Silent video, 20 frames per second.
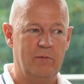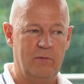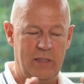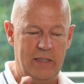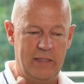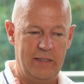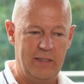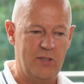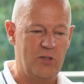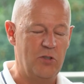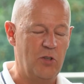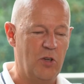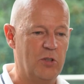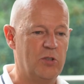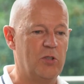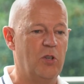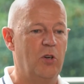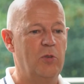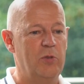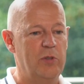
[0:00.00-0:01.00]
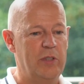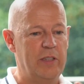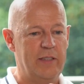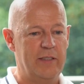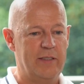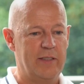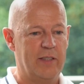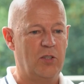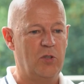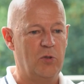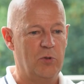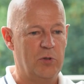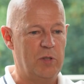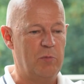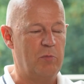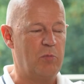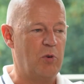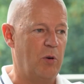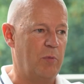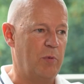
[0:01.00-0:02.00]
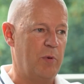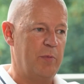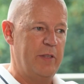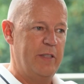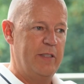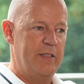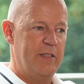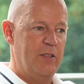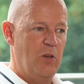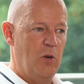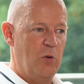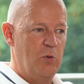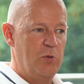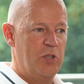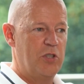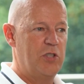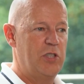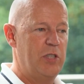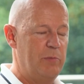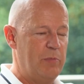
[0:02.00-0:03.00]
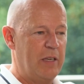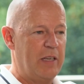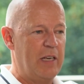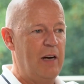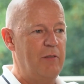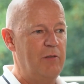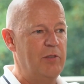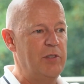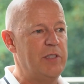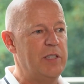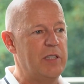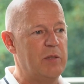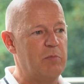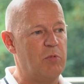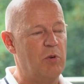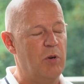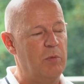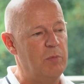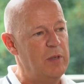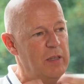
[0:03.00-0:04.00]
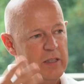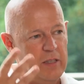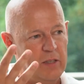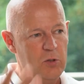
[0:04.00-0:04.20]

it's not only a security problem, it's an ownership, a governance problem,